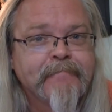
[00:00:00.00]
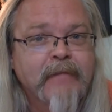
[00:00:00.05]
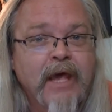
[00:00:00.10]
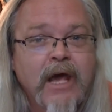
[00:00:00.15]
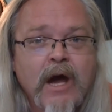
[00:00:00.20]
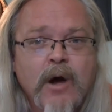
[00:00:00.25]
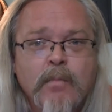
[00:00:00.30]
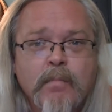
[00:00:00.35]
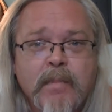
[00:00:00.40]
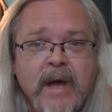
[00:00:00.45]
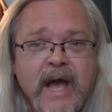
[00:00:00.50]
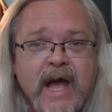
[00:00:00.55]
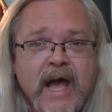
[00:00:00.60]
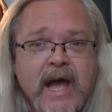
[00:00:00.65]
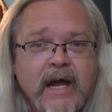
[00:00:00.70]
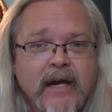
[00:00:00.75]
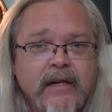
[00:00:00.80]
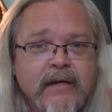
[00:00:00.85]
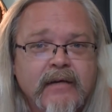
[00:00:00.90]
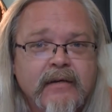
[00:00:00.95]
How
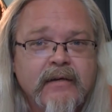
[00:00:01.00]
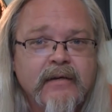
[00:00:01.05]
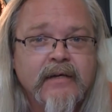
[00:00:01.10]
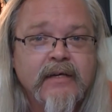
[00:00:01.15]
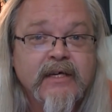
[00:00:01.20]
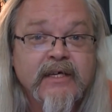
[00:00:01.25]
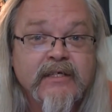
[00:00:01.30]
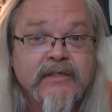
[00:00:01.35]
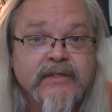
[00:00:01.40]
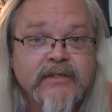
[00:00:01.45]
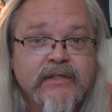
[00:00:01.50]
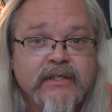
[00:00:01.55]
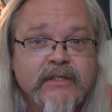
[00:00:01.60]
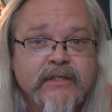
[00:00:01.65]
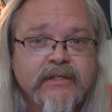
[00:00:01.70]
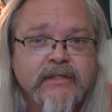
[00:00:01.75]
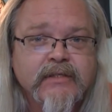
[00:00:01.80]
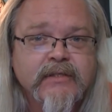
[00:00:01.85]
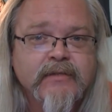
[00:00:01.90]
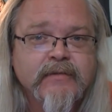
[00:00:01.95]
bad is
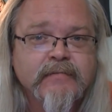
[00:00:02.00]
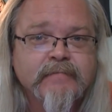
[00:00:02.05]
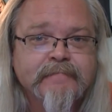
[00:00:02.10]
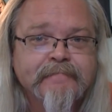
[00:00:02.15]
this?